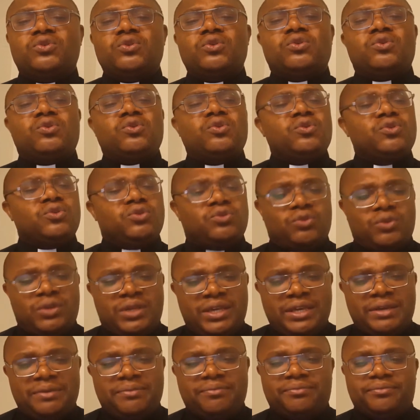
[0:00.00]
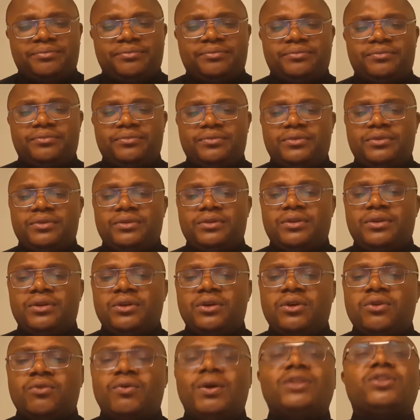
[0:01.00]
so close to him?
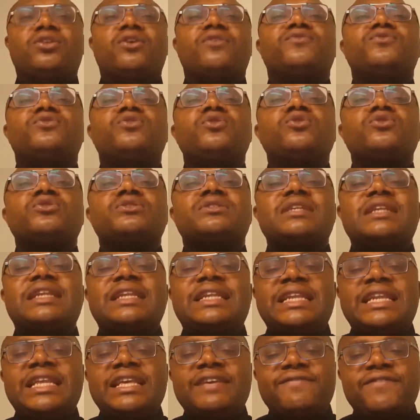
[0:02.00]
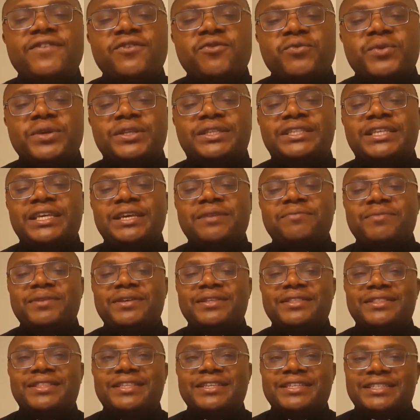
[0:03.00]
What of those living with him
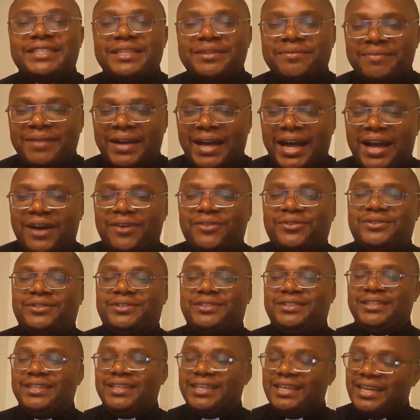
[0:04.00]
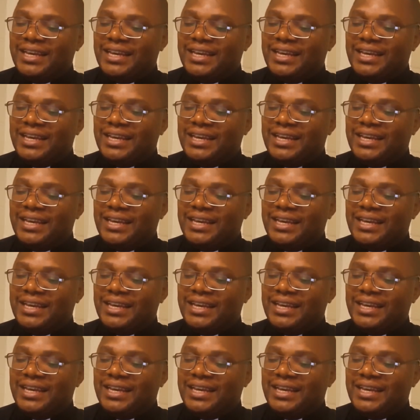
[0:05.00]
in the same house